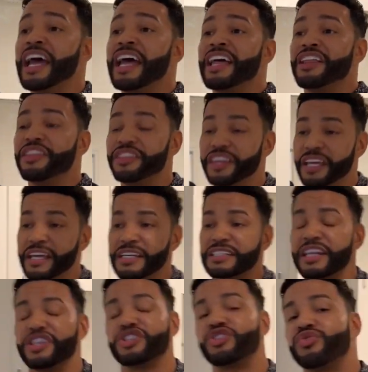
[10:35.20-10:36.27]
this is
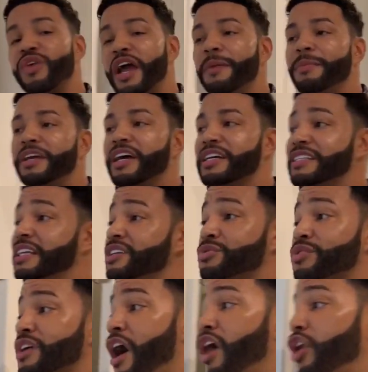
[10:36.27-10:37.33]
great because this was
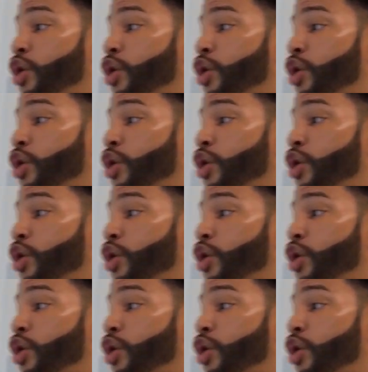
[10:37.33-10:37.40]
all on